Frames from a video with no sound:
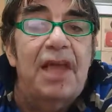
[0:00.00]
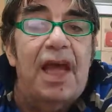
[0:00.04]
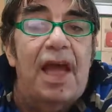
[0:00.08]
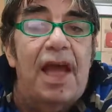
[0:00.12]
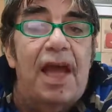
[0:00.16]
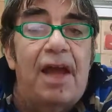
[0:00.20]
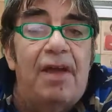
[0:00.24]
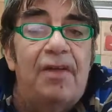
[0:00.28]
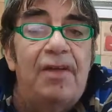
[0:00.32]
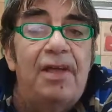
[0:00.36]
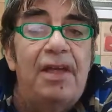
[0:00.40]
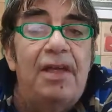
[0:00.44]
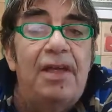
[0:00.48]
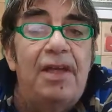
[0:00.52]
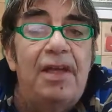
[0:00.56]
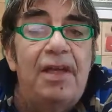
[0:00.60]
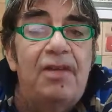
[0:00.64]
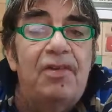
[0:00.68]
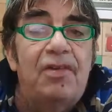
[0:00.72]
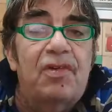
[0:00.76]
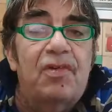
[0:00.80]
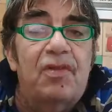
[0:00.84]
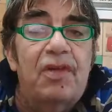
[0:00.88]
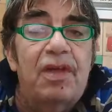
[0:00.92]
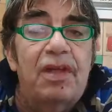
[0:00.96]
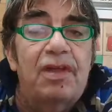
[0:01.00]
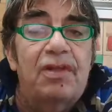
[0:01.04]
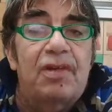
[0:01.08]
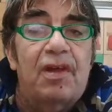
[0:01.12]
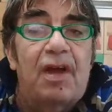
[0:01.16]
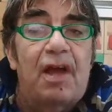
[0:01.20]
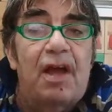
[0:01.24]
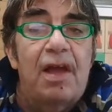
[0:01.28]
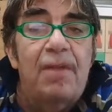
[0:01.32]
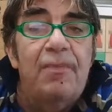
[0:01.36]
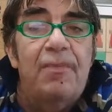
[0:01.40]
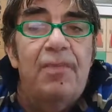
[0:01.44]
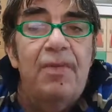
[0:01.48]
down in injury
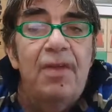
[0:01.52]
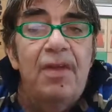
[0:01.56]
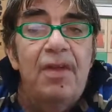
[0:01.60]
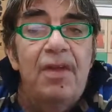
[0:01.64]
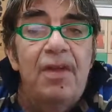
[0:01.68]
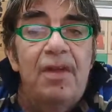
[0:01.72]
time,